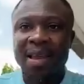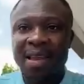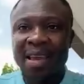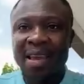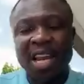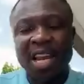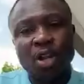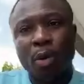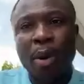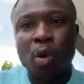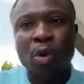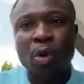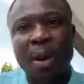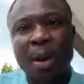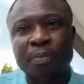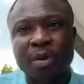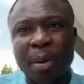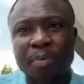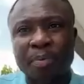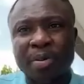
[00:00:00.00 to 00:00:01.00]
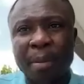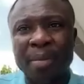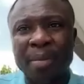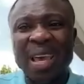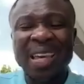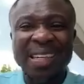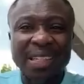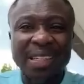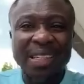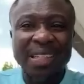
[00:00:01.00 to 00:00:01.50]
Yet your makoda pram pram.
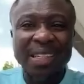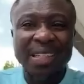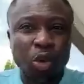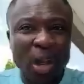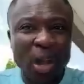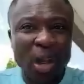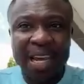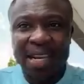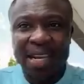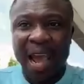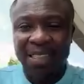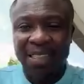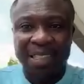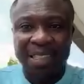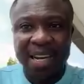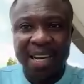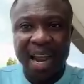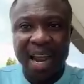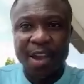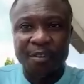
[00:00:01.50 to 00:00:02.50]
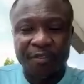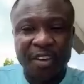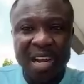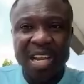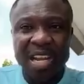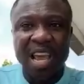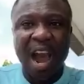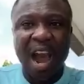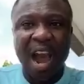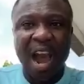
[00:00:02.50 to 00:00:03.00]
In 2019, I fairly
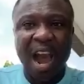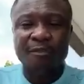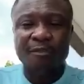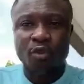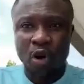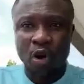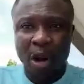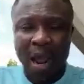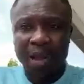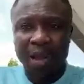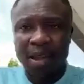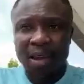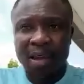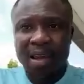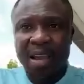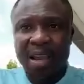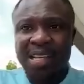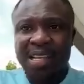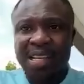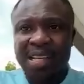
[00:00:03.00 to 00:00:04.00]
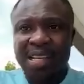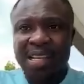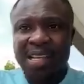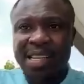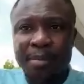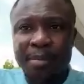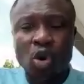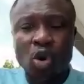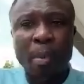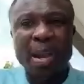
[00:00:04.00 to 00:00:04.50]
have gone now. Kasabi
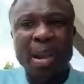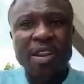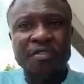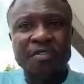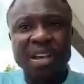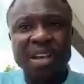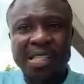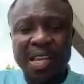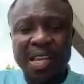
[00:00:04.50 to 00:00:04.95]
comedy fees.